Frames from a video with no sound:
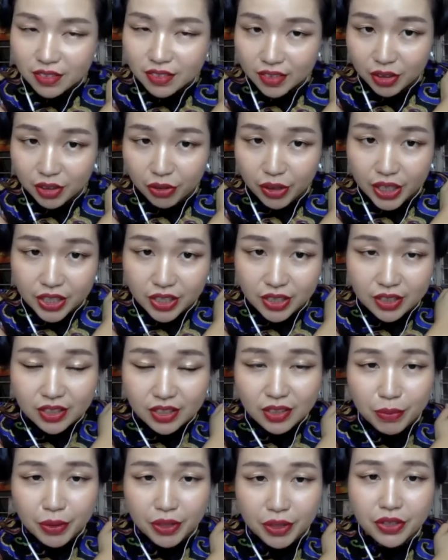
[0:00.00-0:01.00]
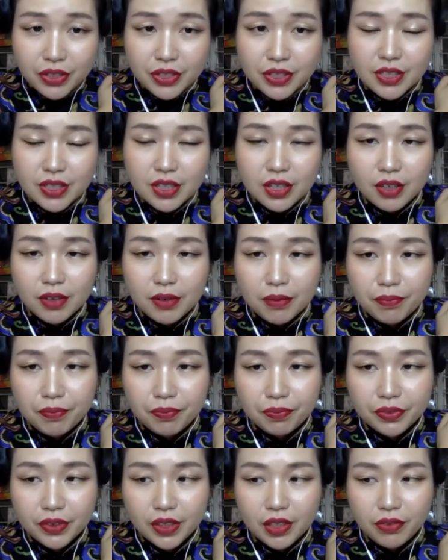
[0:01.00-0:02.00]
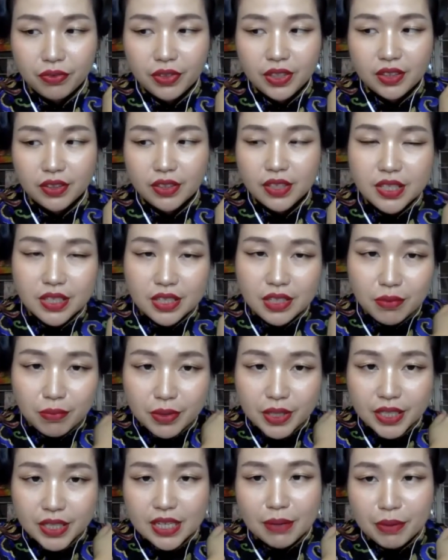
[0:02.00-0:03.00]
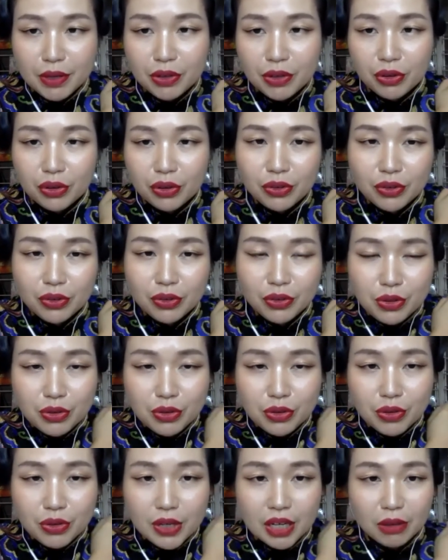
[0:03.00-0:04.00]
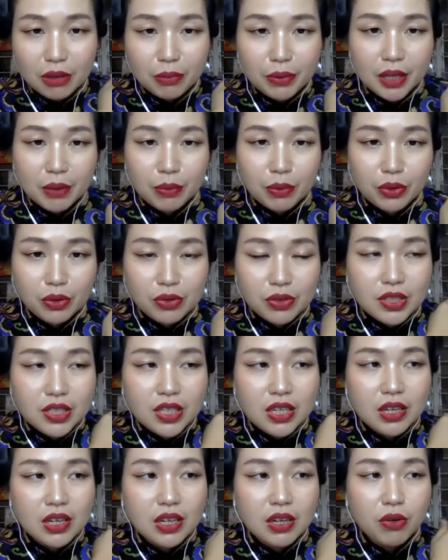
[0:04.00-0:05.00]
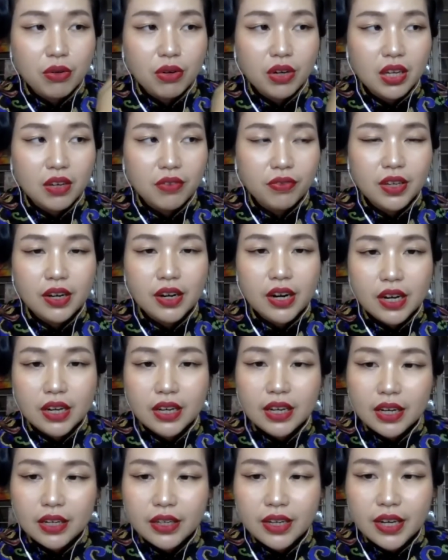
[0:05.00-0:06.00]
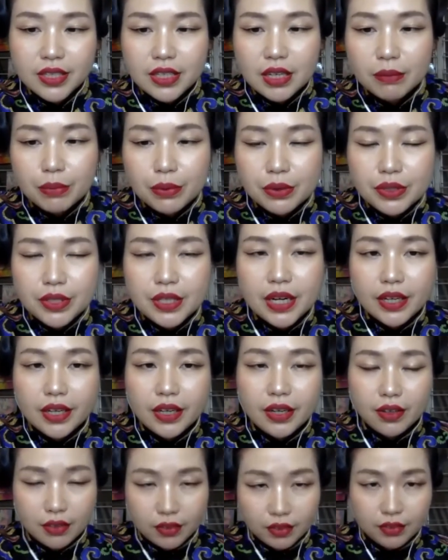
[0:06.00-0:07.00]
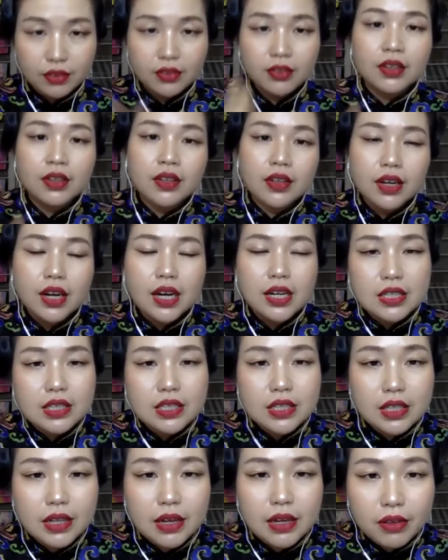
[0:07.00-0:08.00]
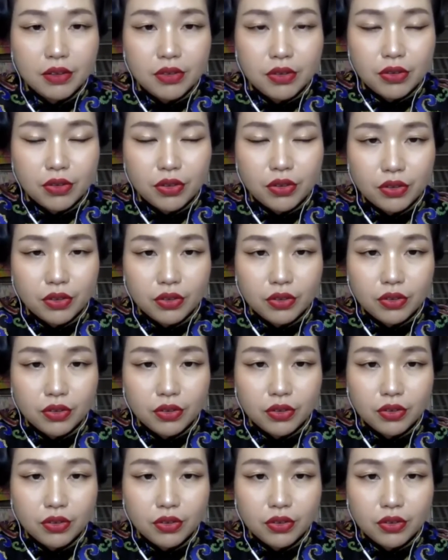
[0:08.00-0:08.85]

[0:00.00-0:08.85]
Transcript: the question, because if it doesn't, please let me know, so I'll be able to see if there are any other examples that I can answer that to you.